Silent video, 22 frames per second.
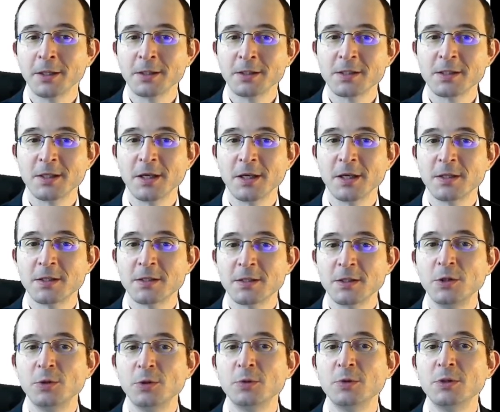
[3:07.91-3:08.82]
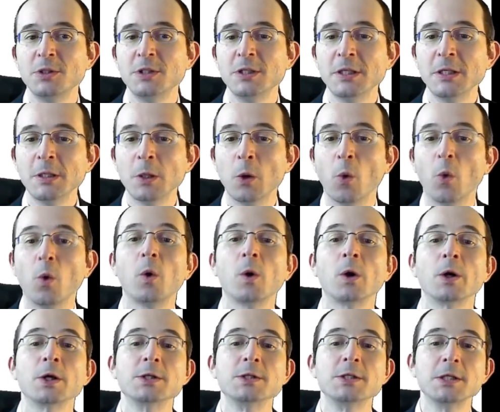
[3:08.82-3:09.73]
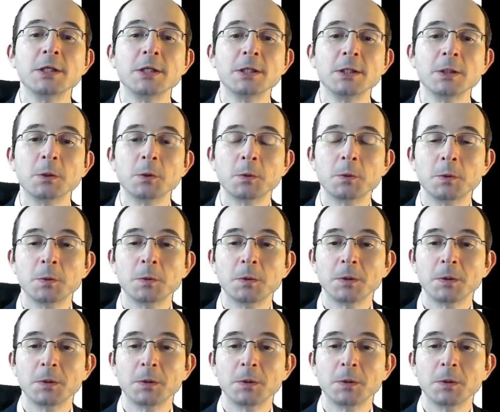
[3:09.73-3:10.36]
states UD or DU